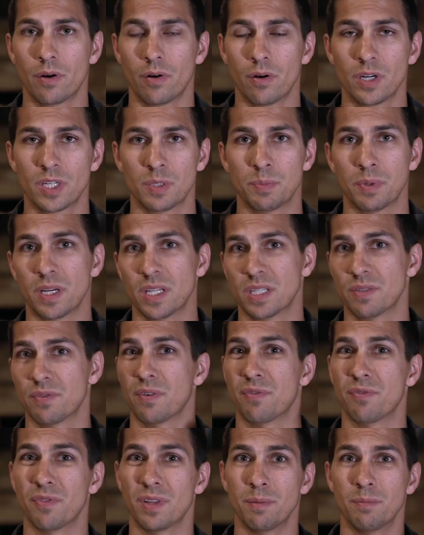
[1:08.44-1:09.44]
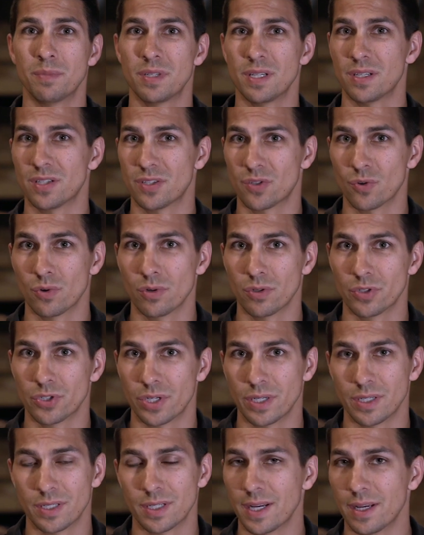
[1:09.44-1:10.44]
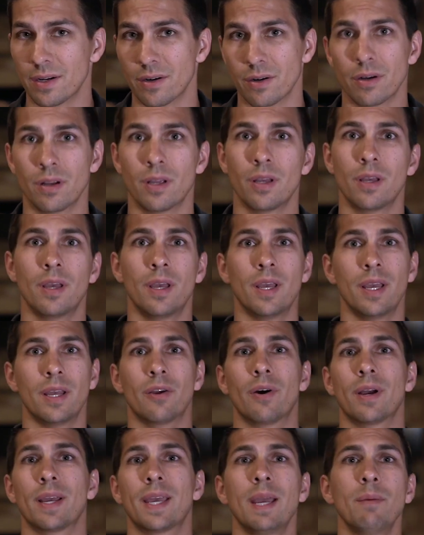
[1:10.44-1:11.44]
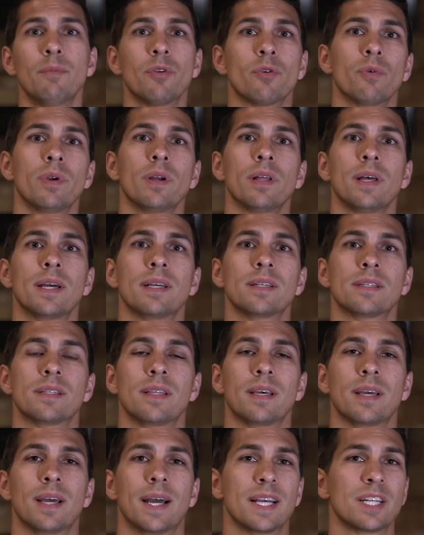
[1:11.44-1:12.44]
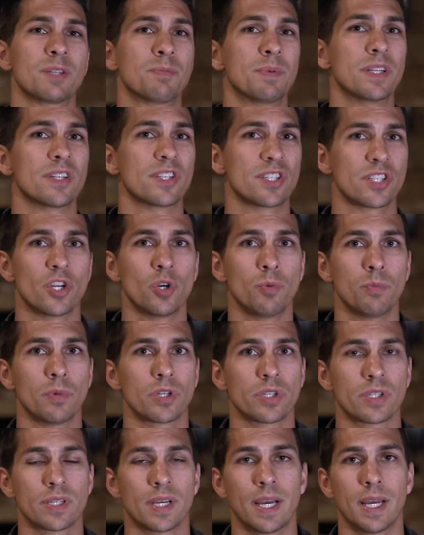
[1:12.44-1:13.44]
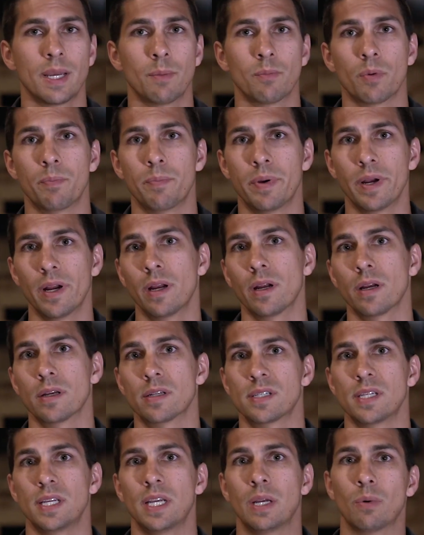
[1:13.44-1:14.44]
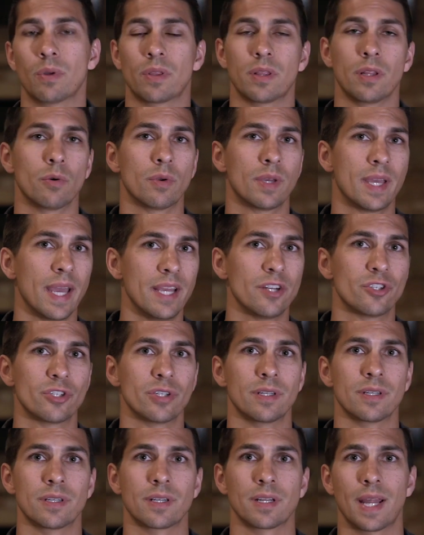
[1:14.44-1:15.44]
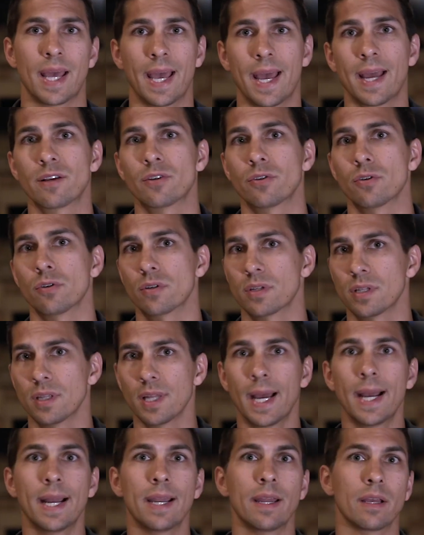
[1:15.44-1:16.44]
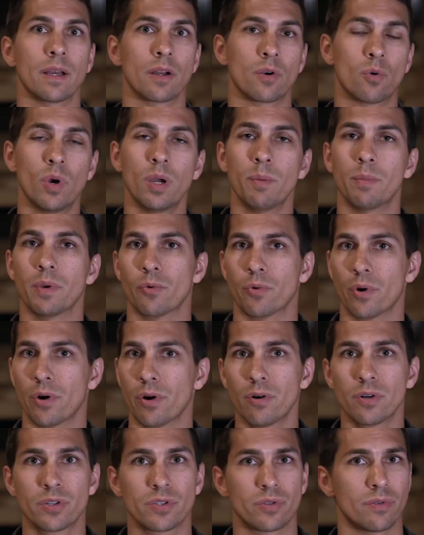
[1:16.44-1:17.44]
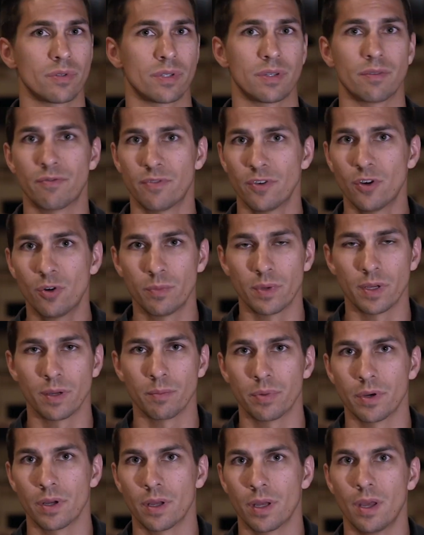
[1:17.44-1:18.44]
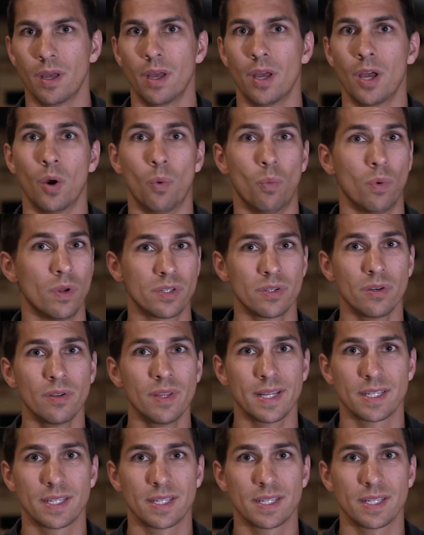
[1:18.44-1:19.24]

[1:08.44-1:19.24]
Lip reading: cards because of a flimsy storage container. Now, I came to realize that I spent so much time preparing a scene with locations and actors, lighting, equipment, rehearsals, and filming, but once all